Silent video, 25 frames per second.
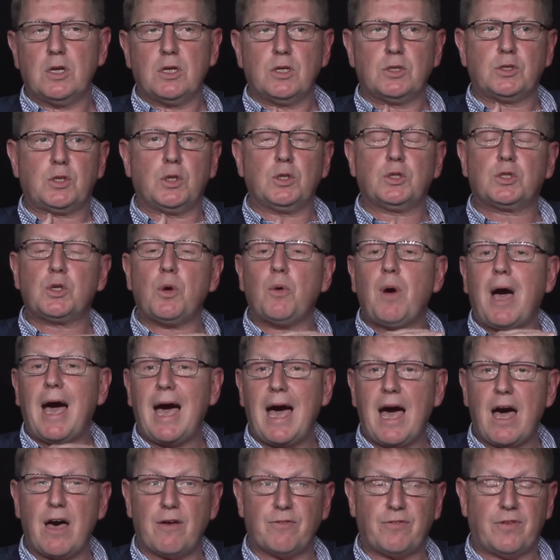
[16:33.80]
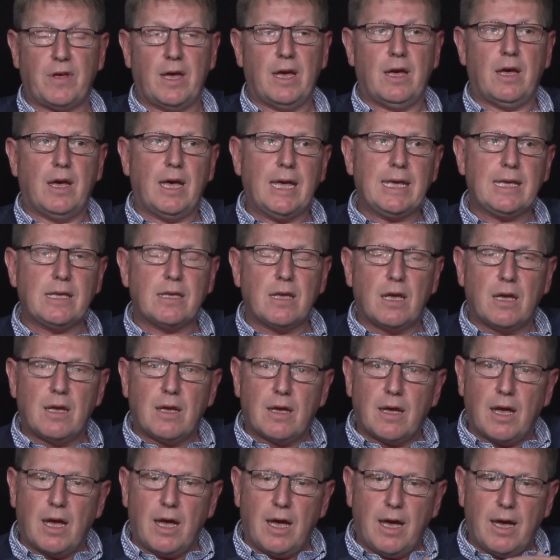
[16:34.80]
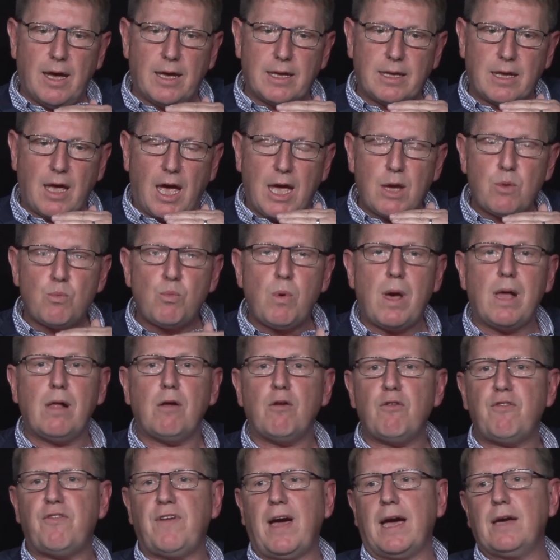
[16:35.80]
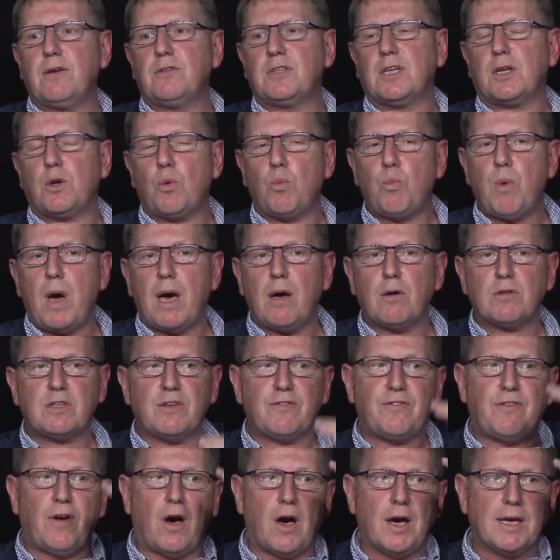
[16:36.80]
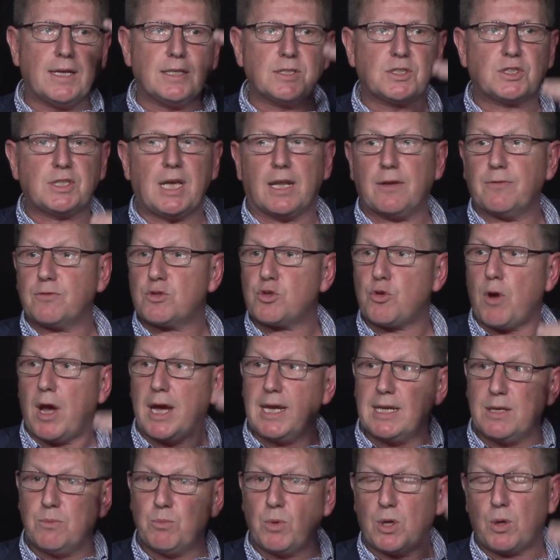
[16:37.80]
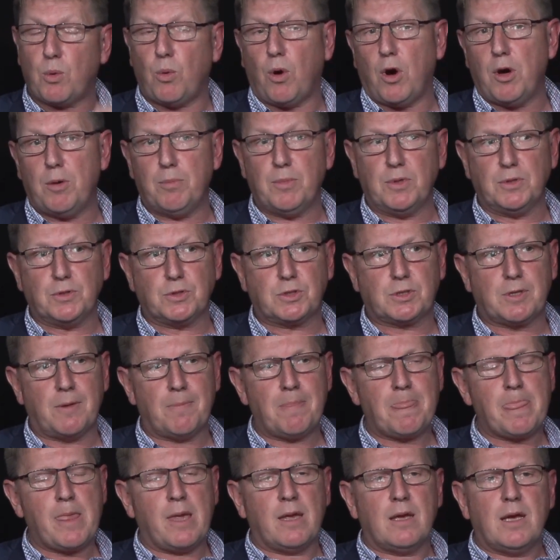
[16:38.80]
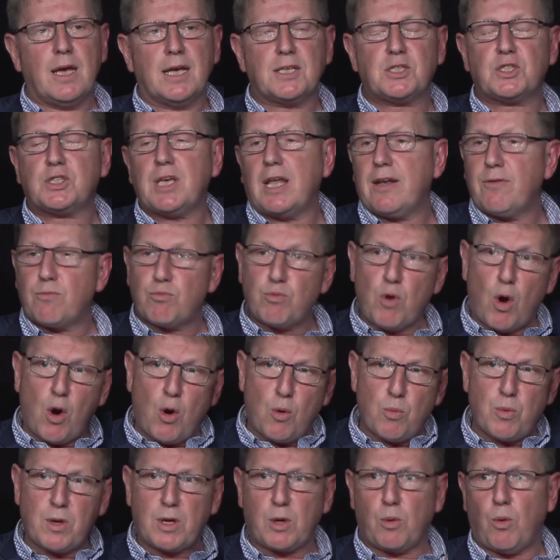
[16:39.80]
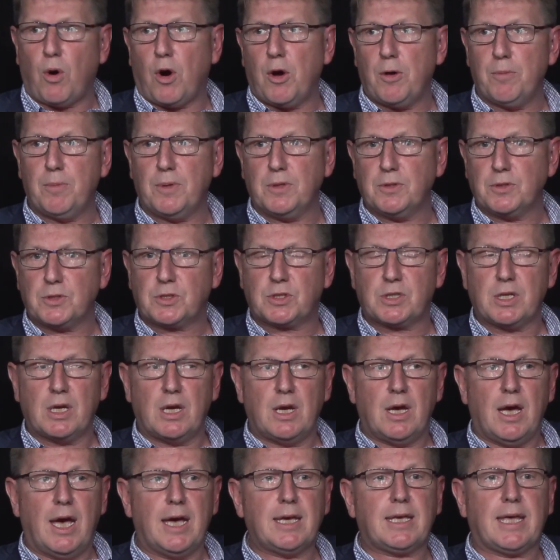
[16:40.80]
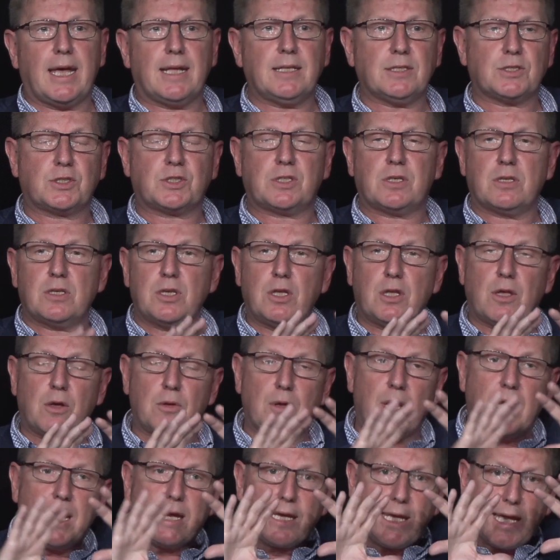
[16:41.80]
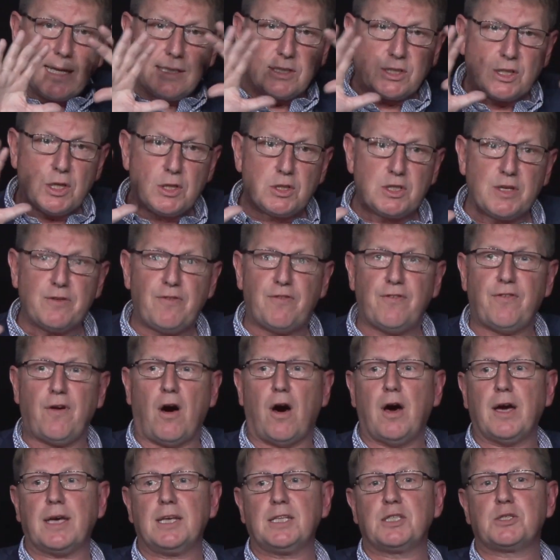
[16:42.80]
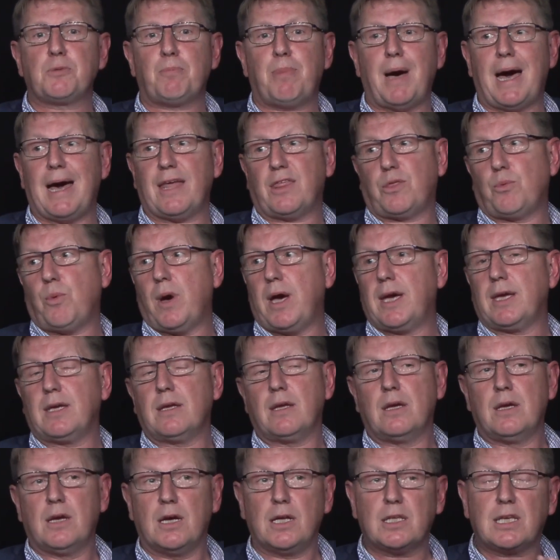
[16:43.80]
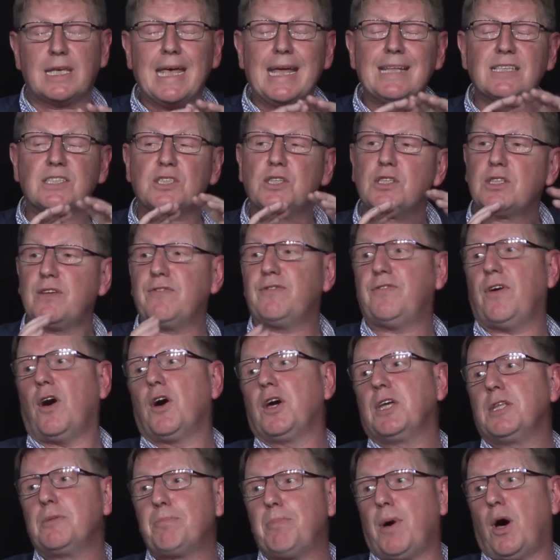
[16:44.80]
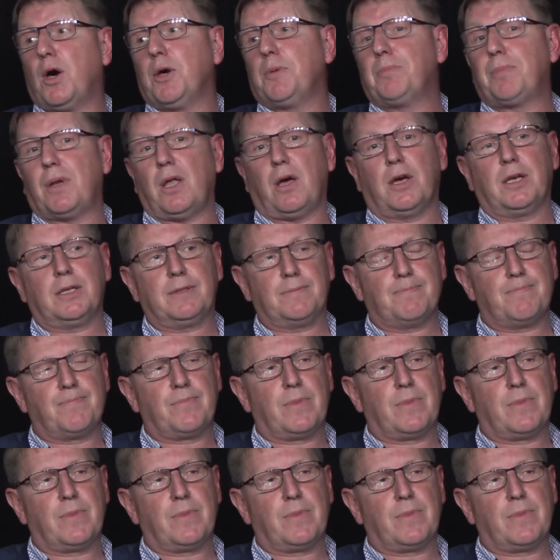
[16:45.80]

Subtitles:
to have a well-founded, a well-defined set of training requirements, a set of role requirements against a defined pathway, against a defined pipeline.